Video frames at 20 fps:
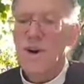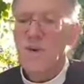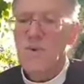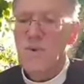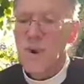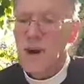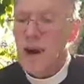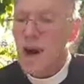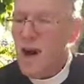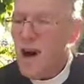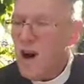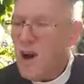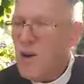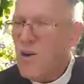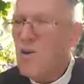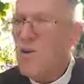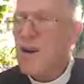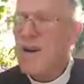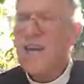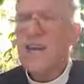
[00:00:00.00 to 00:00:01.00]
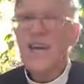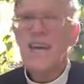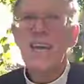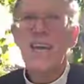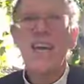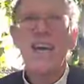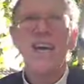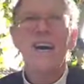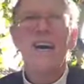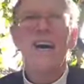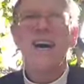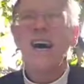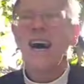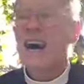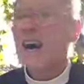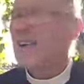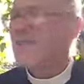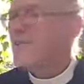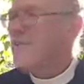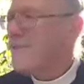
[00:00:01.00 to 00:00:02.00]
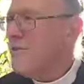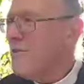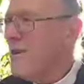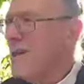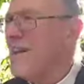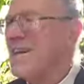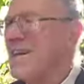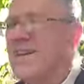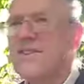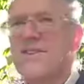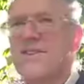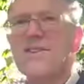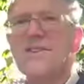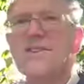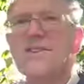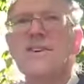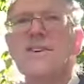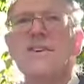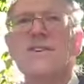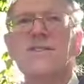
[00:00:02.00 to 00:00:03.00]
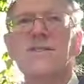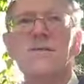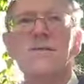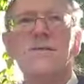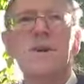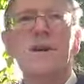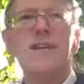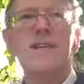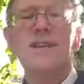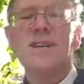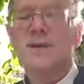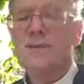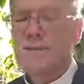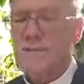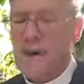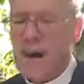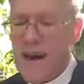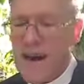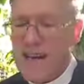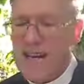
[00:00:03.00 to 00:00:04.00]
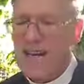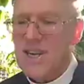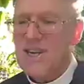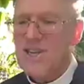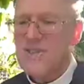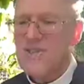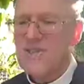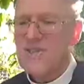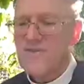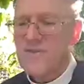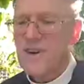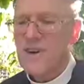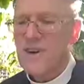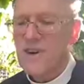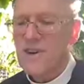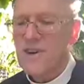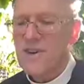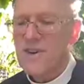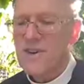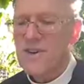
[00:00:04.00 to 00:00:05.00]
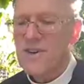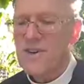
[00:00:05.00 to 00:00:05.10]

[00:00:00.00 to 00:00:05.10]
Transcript: We're wholly unfit to be the companions of God.